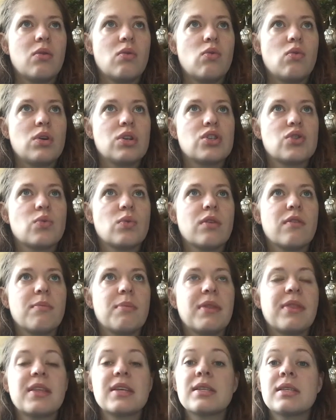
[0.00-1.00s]
which would have
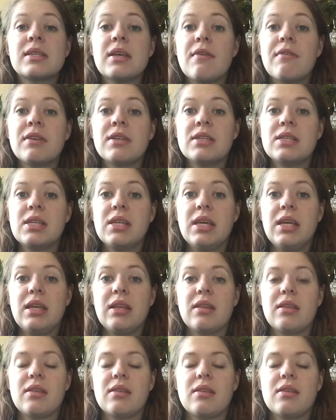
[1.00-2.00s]
been the
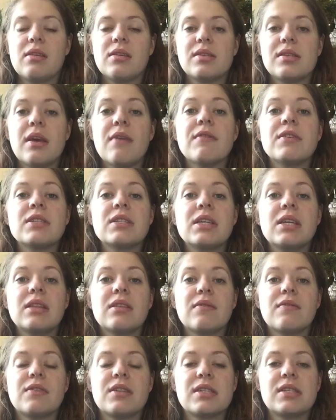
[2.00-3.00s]
17th
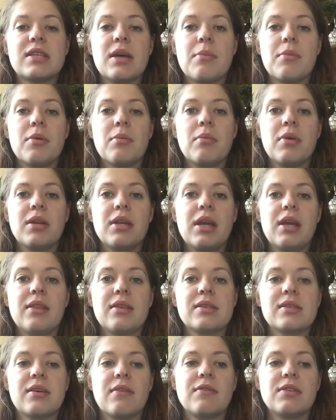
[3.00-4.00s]
of December, Monday
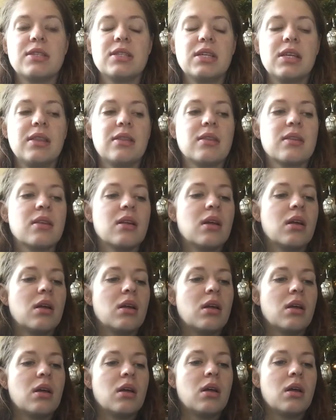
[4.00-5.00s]
the 17th.
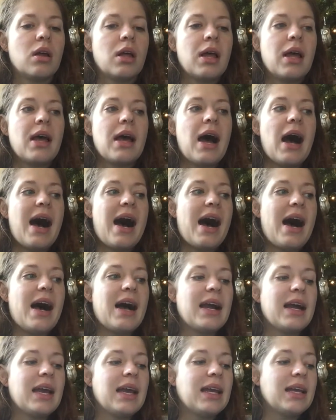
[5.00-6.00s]

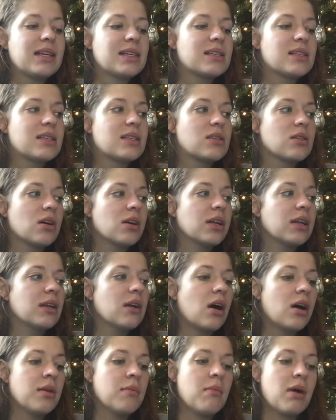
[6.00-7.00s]
I started
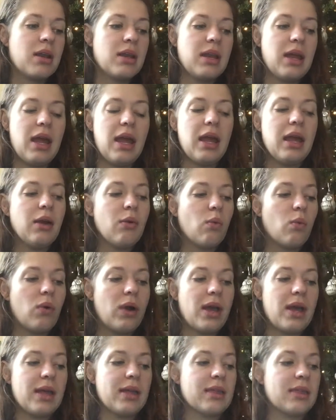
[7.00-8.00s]
on Monday
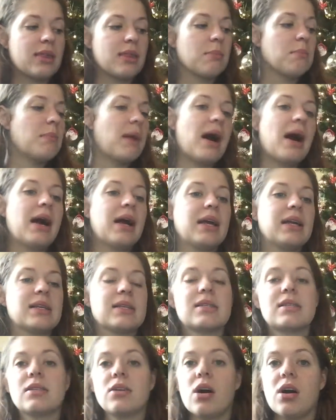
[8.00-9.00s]
with my
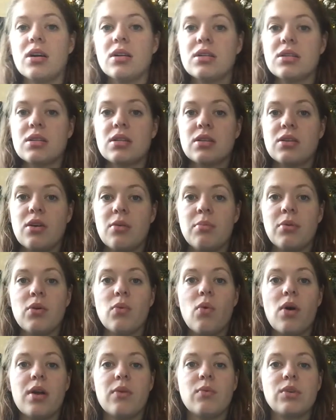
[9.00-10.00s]
start number
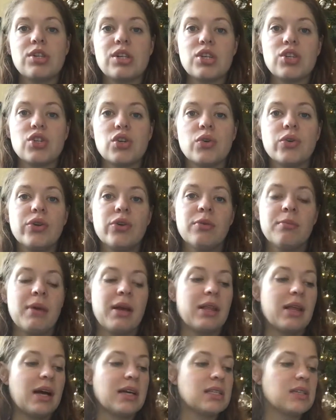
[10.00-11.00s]
1, which I showed you in
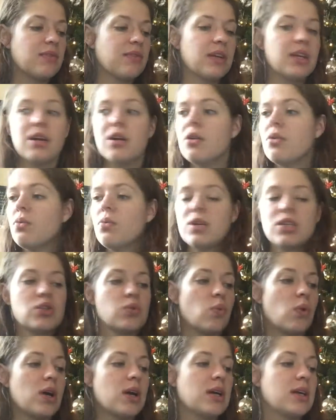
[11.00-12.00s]
my last video,
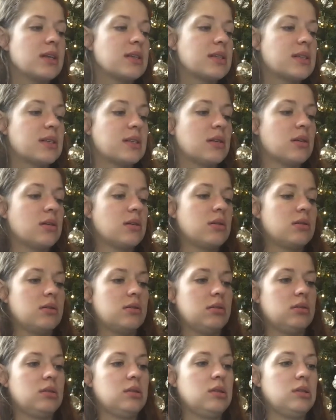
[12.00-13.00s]
which was,
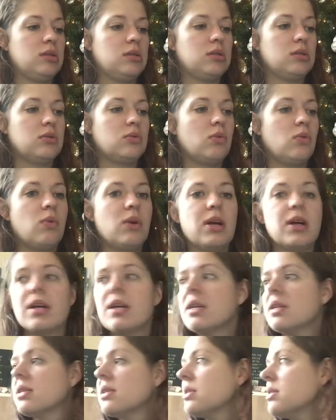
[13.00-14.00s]

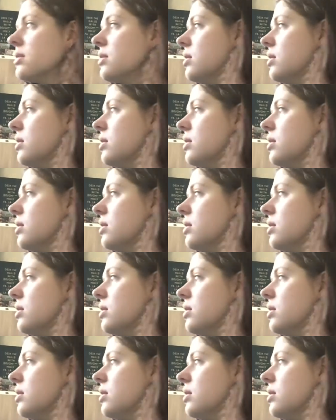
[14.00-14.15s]
gotta